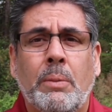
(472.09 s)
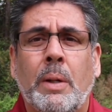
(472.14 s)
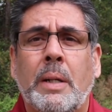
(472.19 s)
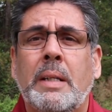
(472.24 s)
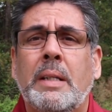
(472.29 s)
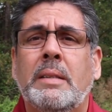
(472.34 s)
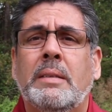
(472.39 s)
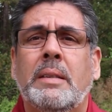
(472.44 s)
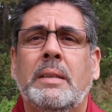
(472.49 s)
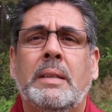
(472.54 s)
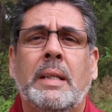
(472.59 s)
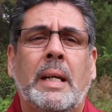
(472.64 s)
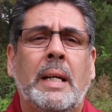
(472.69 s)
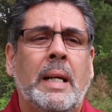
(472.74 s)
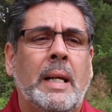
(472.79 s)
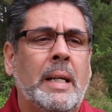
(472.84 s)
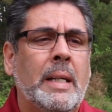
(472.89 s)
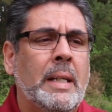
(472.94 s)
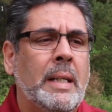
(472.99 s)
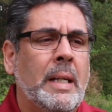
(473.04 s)
What is it that
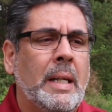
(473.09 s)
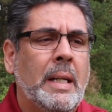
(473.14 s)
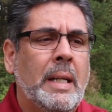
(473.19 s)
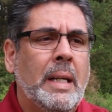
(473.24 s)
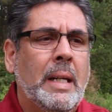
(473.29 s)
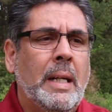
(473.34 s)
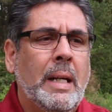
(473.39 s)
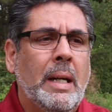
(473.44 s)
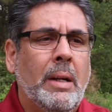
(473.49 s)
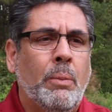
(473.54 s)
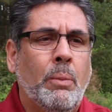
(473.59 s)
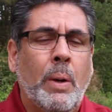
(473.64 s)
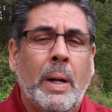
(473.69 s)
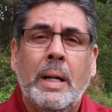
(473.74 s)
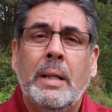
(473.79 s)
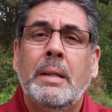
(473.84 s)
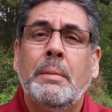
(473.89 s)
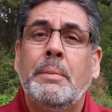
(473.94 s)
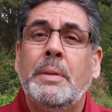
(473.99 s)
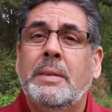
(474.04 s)

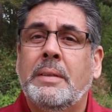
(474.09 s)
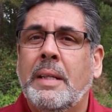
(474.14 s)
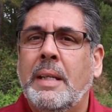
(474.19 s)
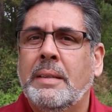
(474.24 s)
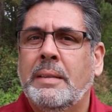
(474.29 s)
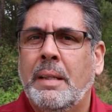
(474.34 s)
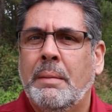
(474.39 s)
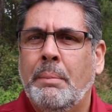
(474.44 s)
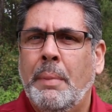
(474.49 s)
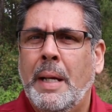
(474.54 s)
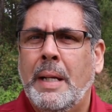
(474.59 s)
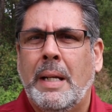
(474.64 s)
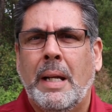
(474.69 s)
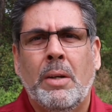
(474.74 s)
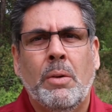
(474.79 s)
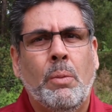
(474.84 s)
what are the mistakes I made?